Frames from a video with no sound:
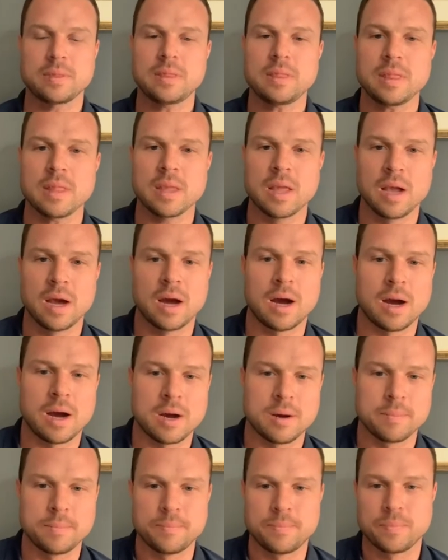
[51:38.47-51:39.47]

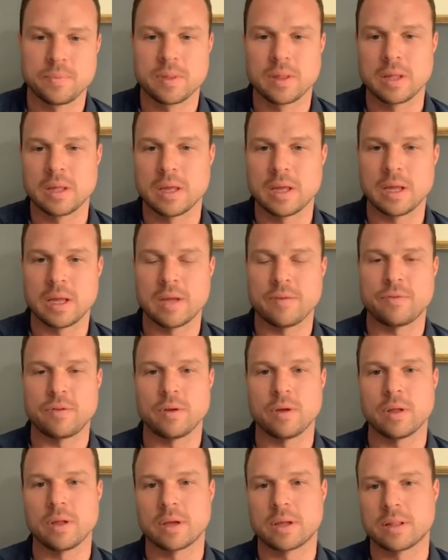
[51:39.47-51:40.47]
Um, if you,
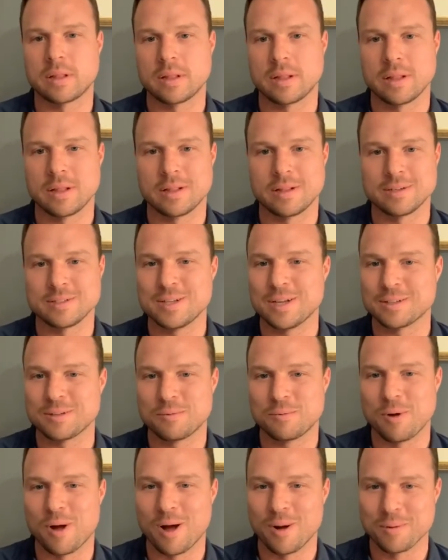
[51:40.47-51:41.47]
like, there's nothing
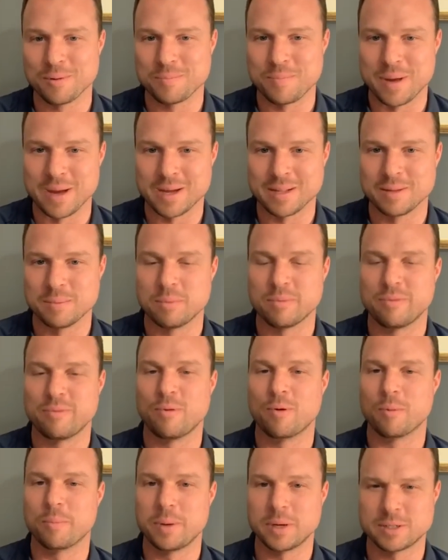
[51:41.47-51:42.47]
wrong with making the before
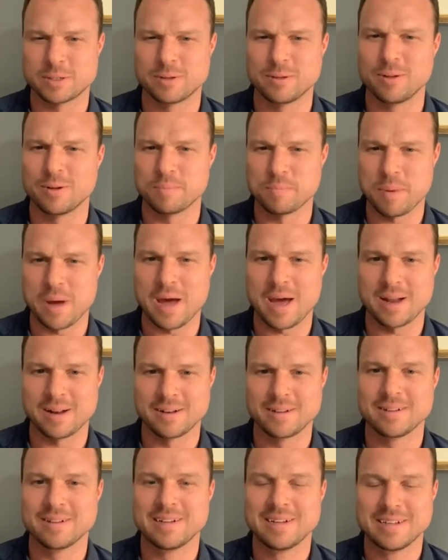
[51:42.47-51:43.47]
picture look bad.
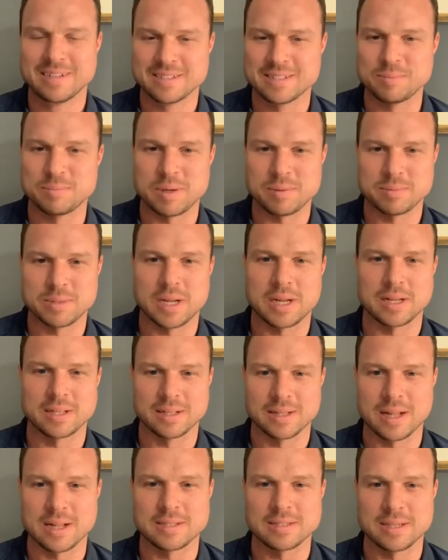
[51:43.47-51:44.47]
Sometimes that
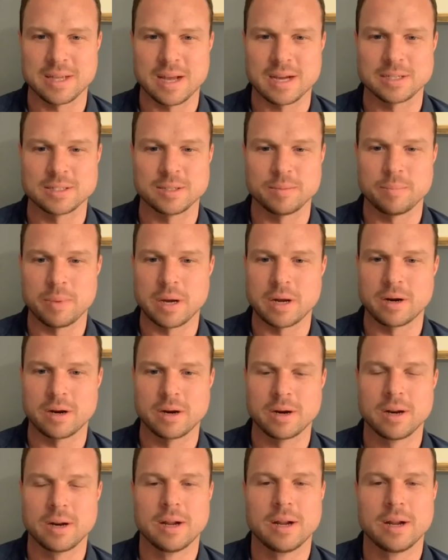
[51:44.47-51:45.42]
that's actually better.